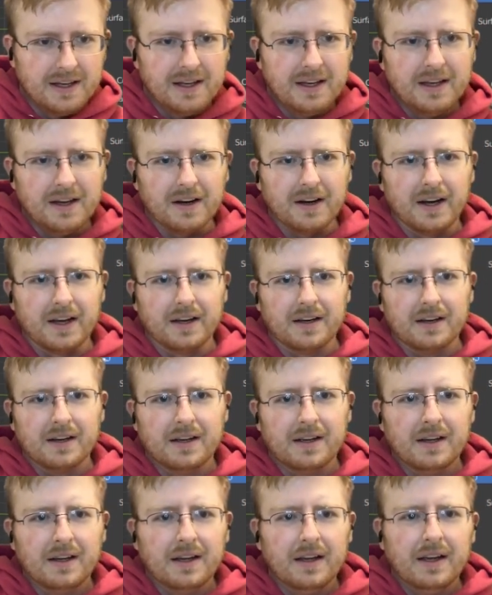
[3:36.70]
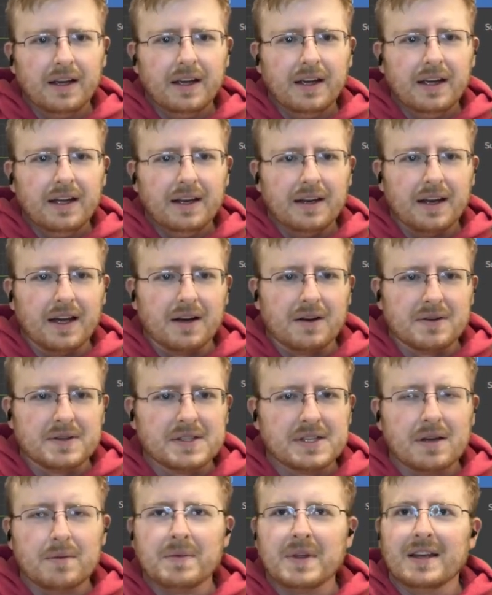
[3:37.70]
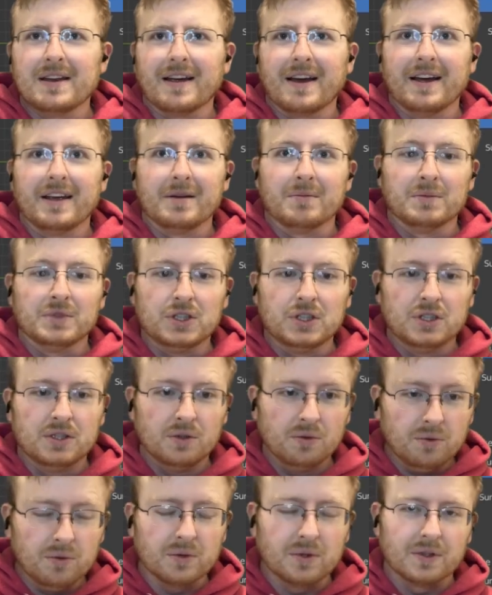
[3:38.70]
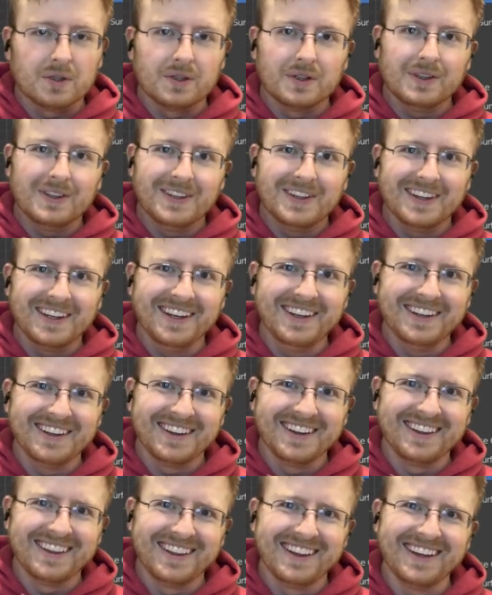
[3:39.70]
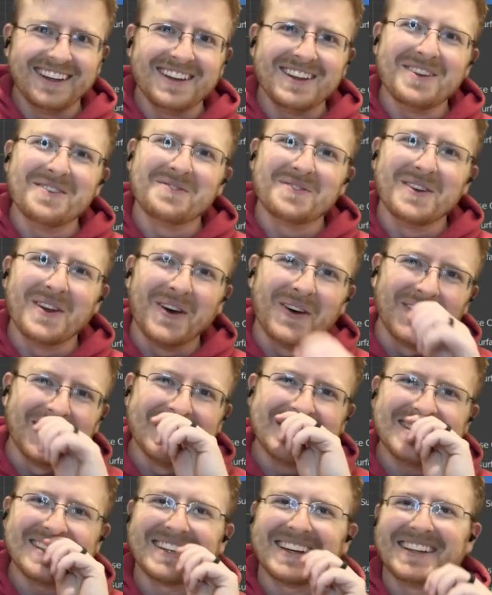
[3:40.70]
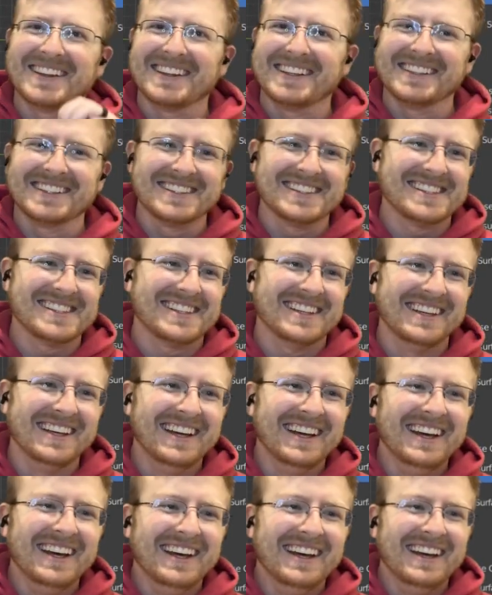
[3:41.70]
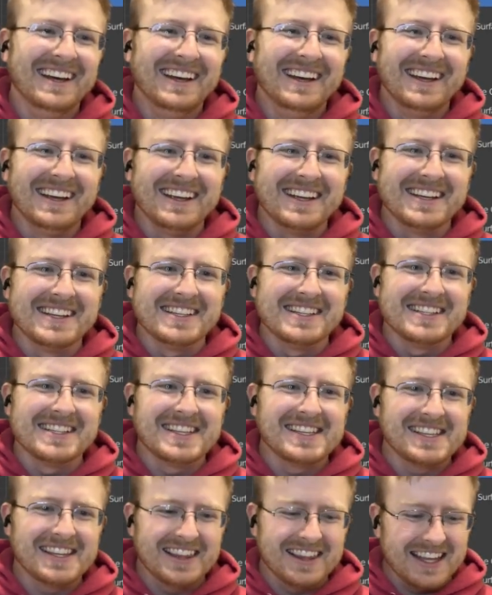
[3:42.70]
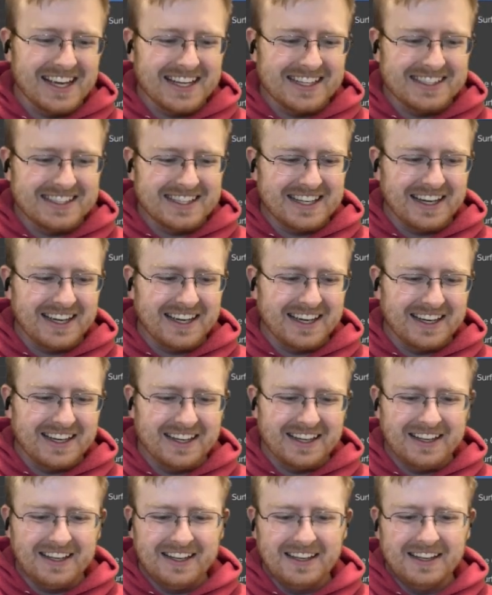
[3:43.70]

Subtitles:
Alright. Now, something I am sure that you've noticed on this is that